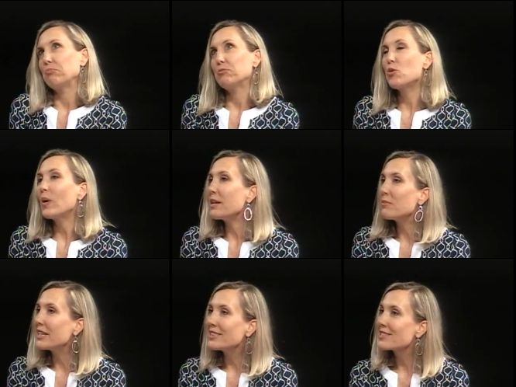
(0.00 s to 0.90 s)
20
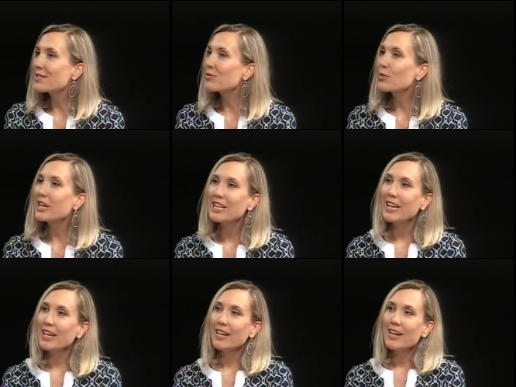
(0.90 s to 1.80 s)
minutes of
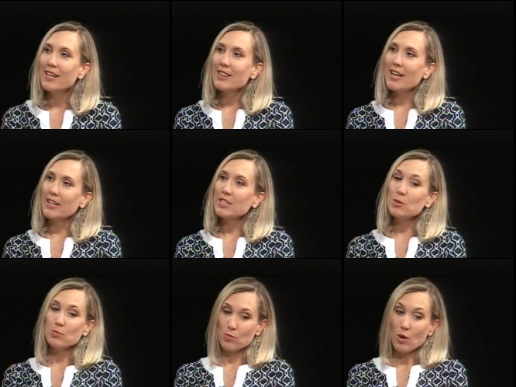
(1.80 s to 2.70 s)
reading that
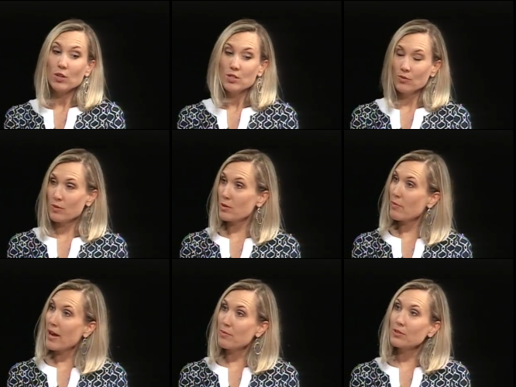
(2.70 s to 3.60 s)
is also from the
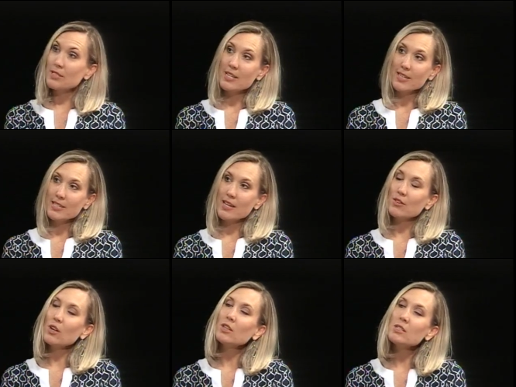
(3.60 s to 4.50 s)
Bible and Science and
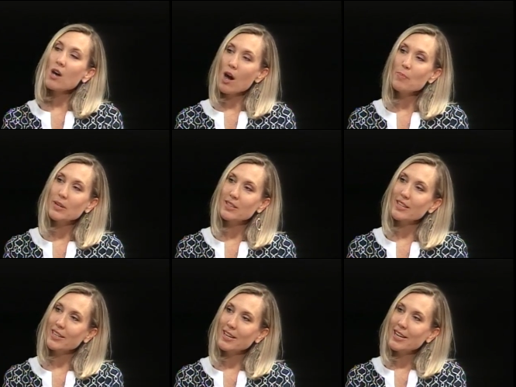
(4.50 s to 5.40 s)
Health on a topic
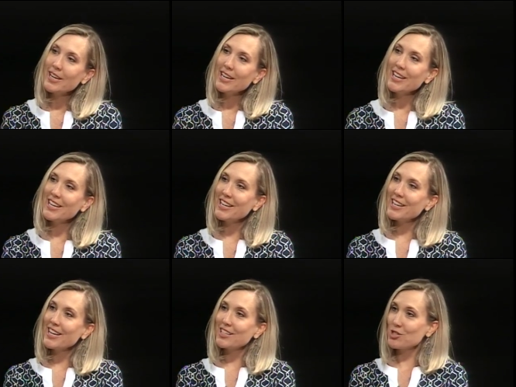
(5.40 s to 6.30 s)
that
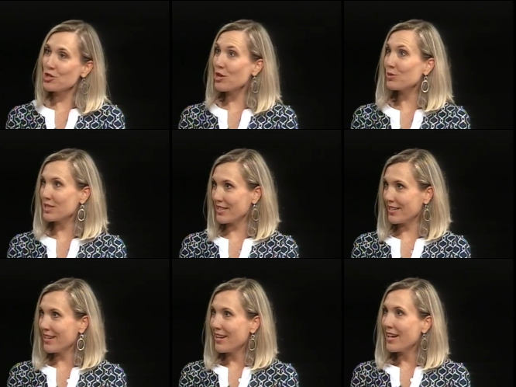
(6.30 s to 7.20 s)
he has
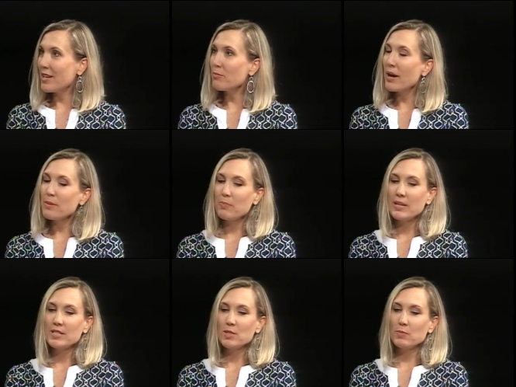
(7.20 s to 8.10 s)
chosen. It might
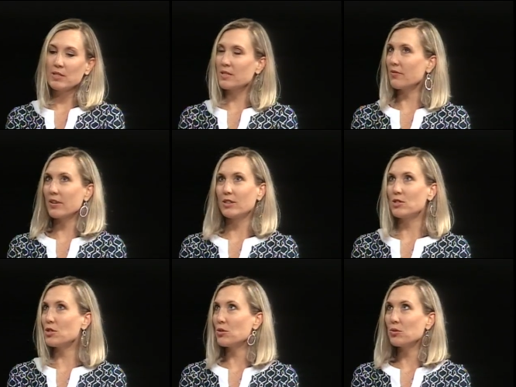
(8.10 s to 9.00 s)
be specific
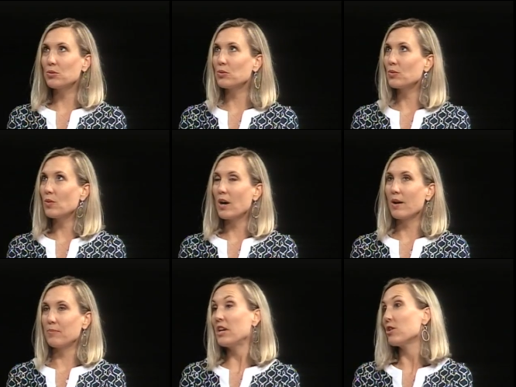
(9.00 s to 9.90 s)
to
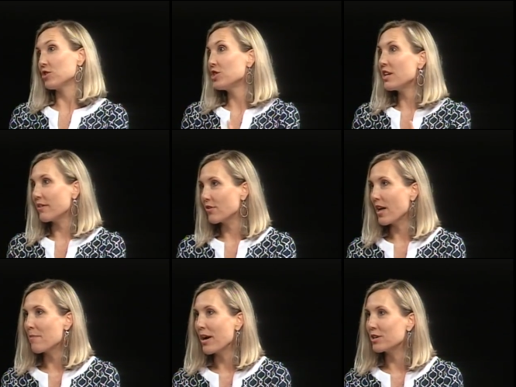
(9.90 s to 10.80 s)
he or she, for
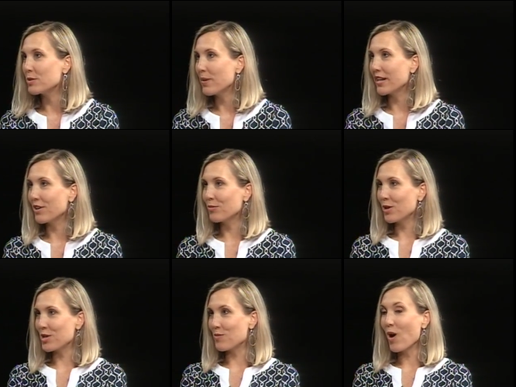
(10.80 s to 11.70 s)
that matter, depending on
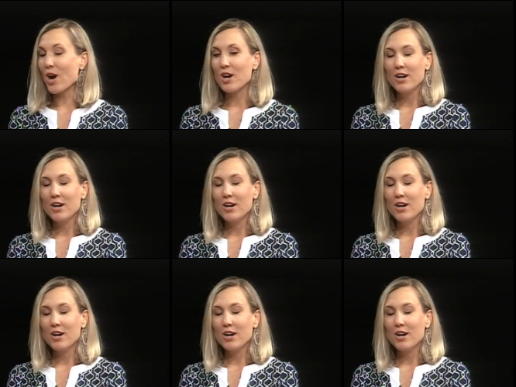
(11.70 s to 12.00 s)
where you are.